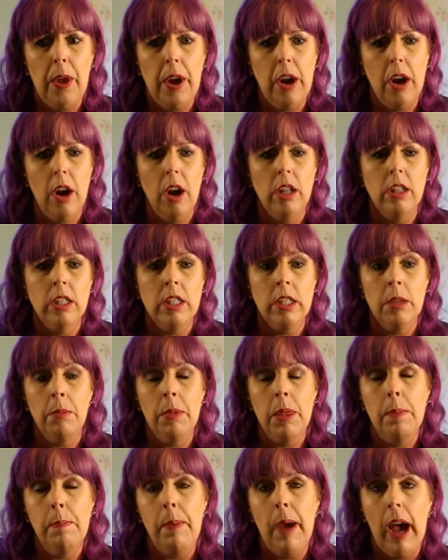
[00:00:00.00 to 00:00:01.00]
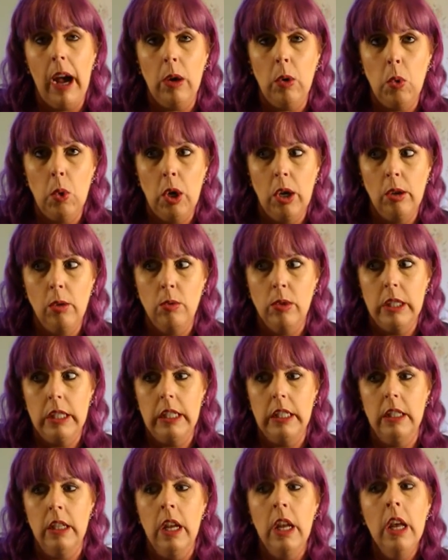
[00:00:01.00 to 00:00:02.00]
there on some of the back roads
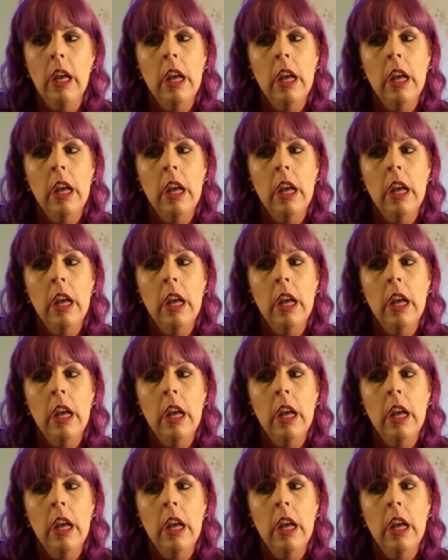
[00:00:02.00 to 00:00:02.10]
and